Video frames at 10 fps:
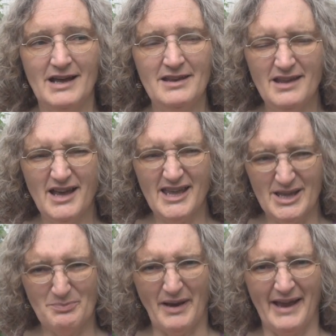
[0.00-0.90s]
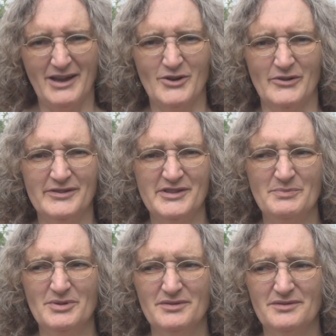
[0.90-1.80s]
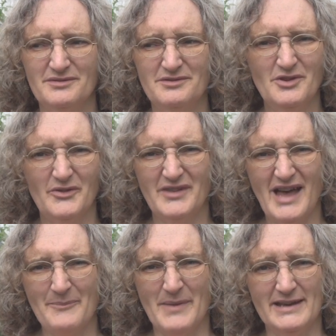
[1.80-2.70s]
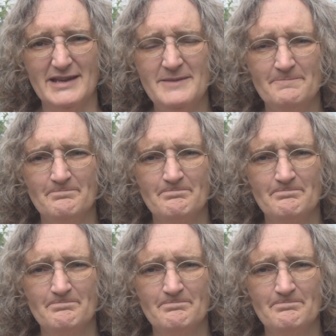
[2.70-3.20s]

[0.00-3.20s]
I like blackcurrants but not that many.